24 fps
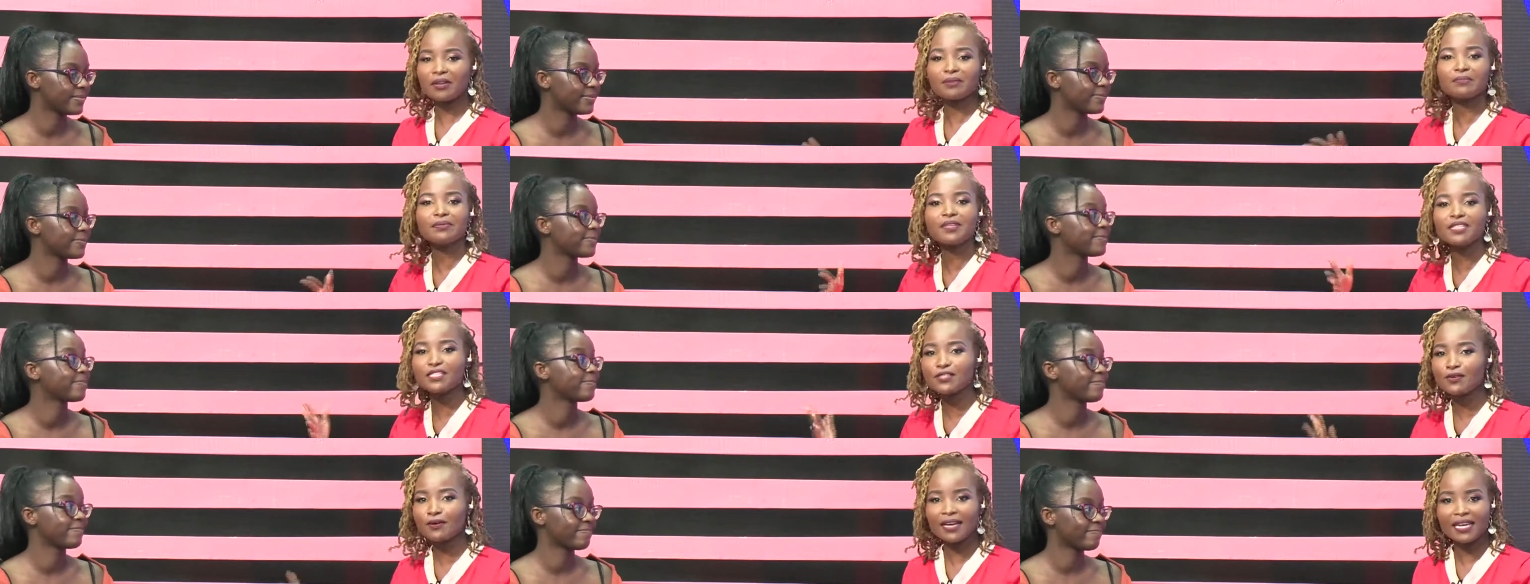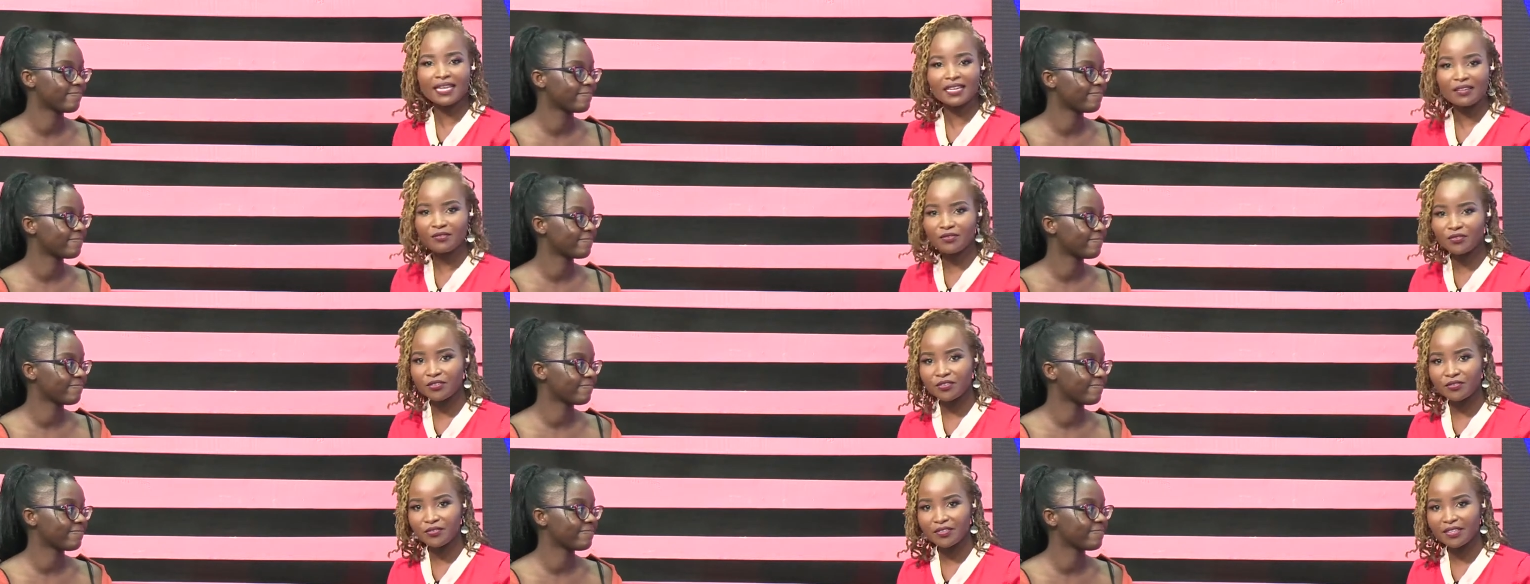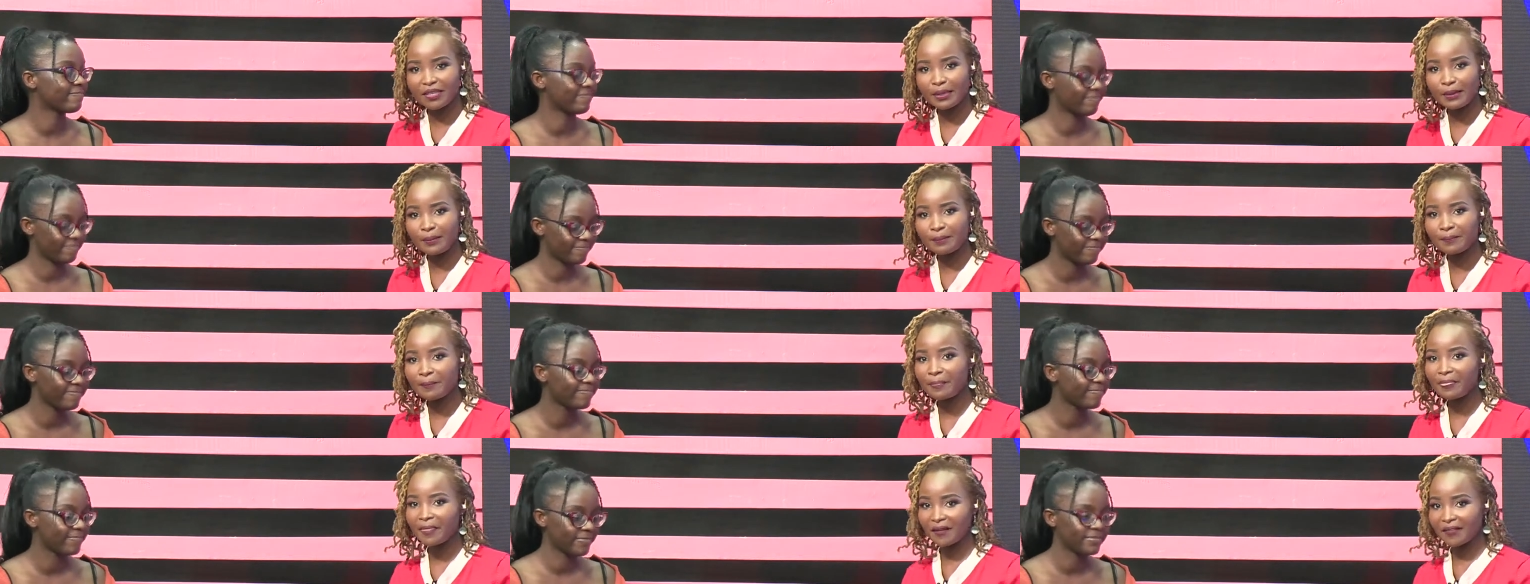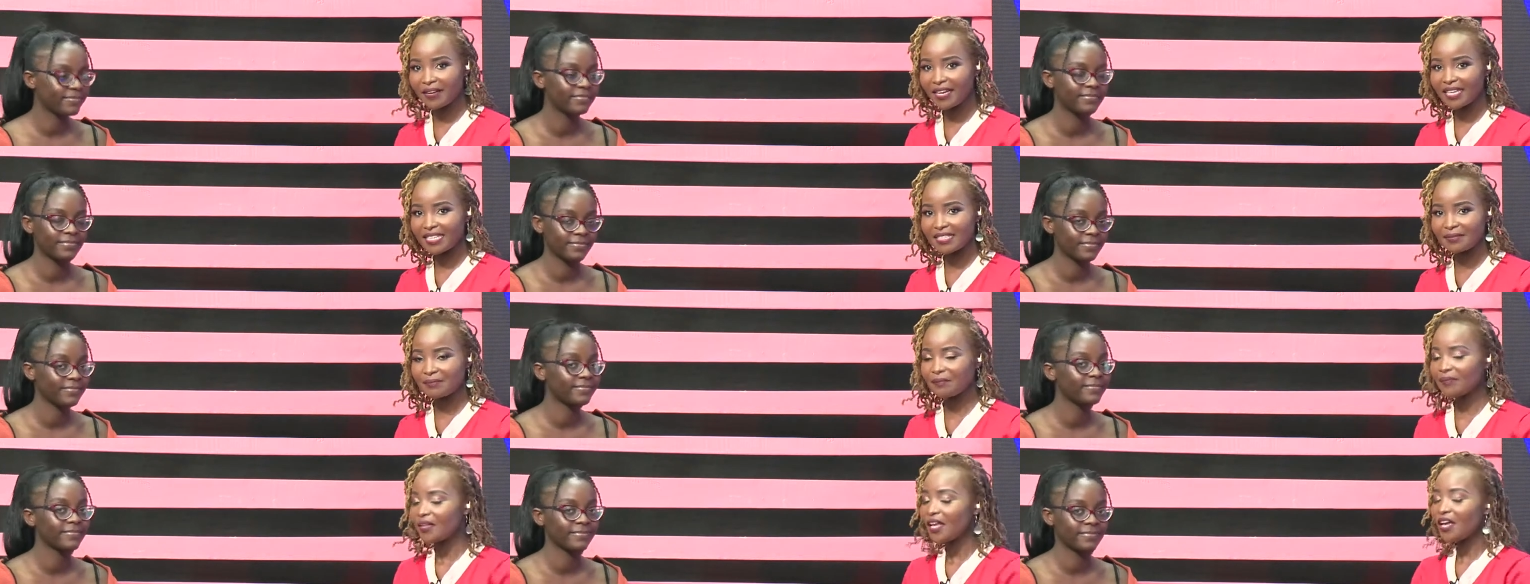Speaker 1: Award, please go ahead and vote for them, right?